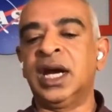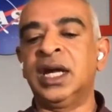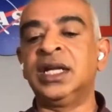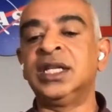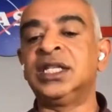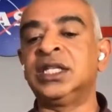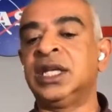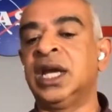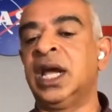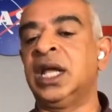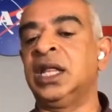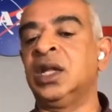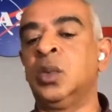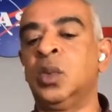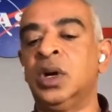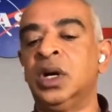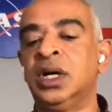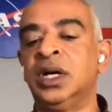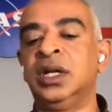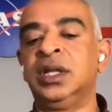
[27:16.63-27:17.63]

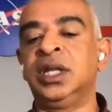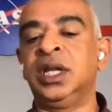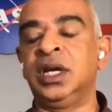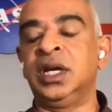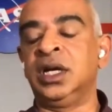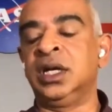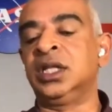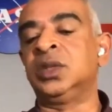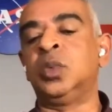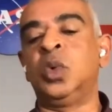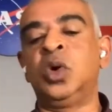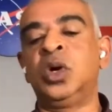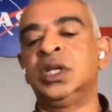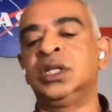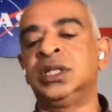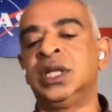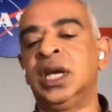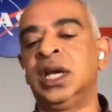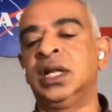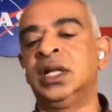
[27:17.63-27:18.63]
understanding the Earth's
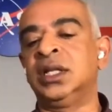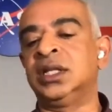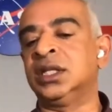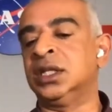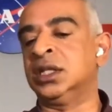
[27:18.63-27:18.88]
water cycle,